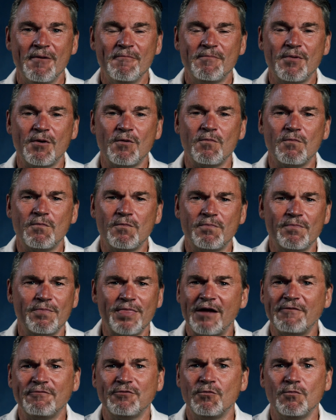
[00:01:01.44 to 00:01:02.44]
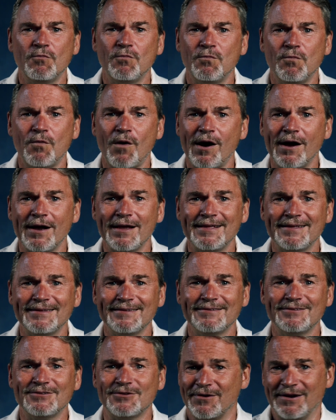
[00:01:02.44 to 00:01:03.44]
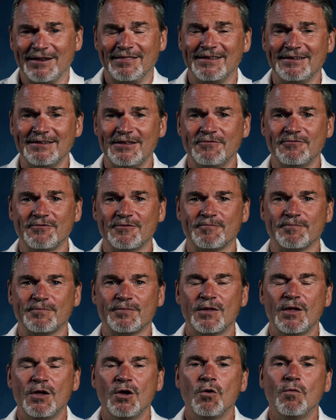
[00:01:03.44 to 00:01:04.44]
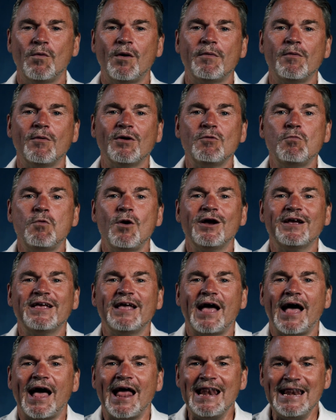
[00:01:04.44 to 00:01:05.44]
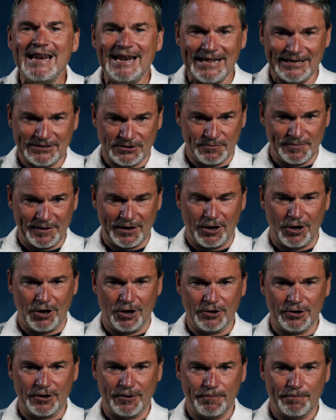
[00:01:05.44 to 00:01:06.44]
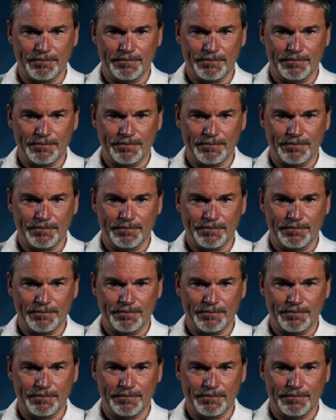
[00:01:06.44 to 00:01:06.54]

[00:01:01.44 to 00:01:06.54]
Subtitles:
But therefore, why do anything different? Well, we want to work it a little bit harder.